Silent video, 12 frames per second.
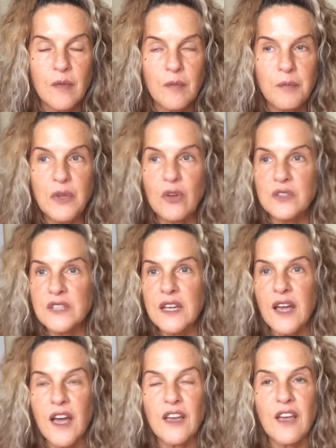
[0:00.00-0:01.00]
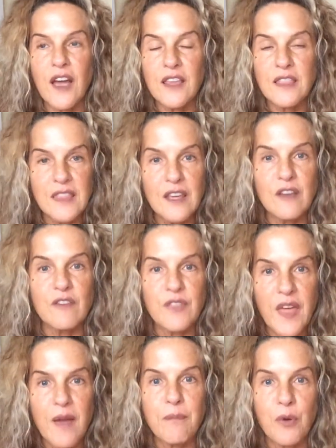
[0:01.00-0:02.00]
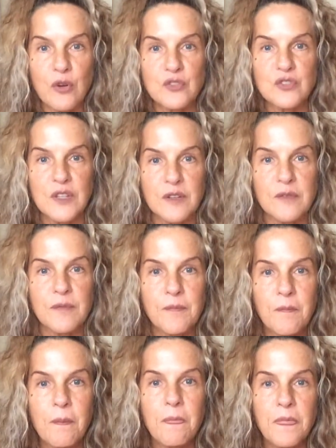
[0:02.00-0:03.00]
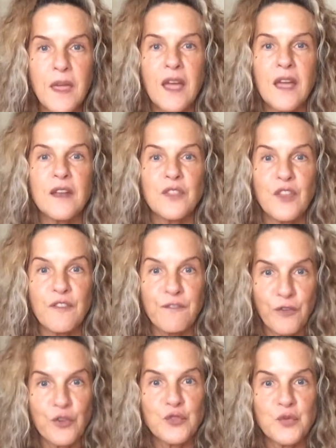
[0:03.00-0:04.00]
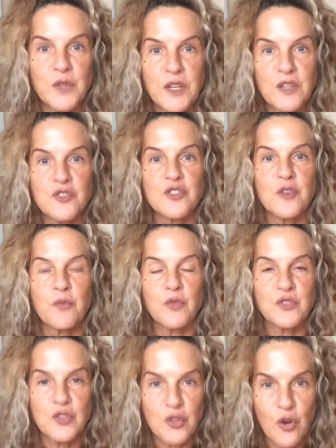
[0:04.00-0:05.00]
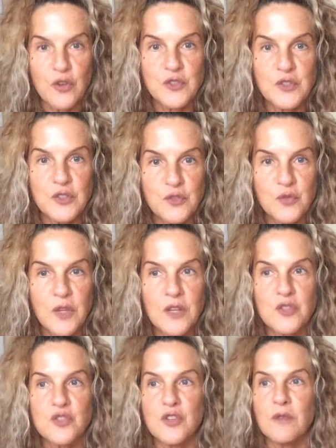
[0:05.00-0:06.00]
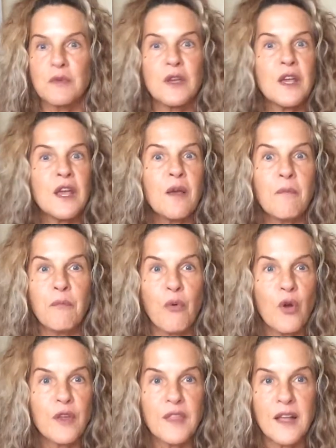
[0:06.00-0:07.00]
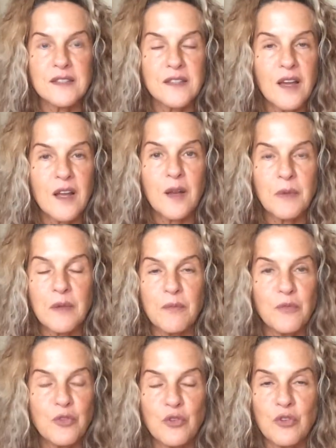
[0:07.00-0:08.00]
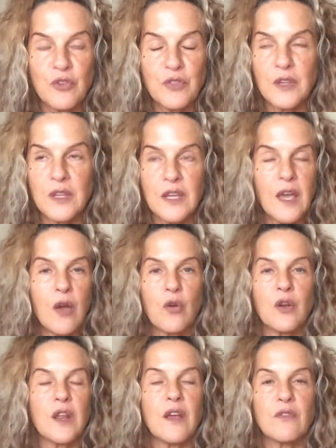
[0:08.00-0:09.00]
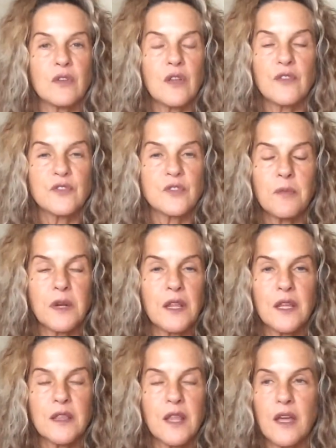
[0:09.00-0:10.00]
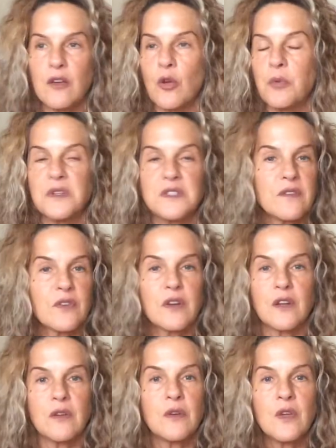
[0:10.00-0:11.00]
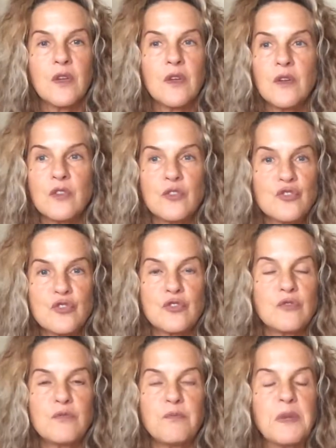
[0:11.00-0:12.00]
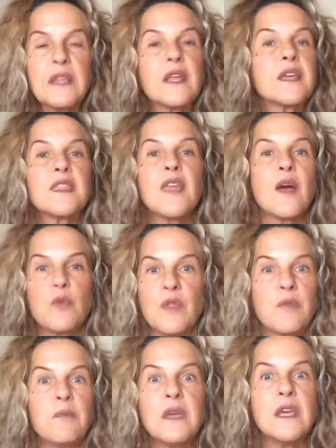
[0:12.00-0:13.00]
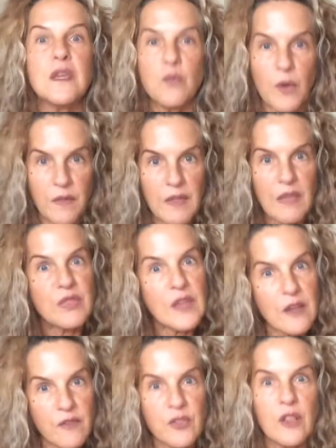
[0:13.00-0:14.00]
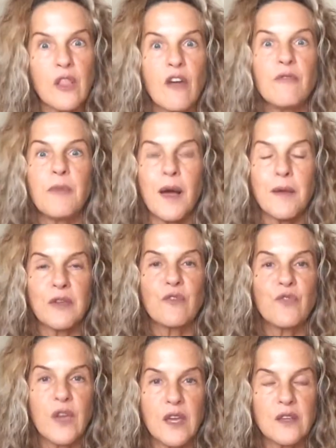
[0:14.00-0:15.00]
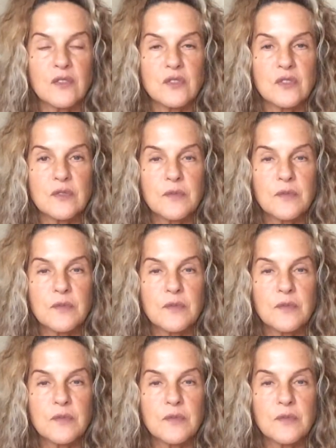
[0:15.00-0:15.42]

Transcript: Because I think of that person, that their first relationship was a narcissist relationship. Boy, that's got to be, you're thinking, how could I ever love somebody like that? Nobody's ever going to be like that with me when they think of the love bombing phase.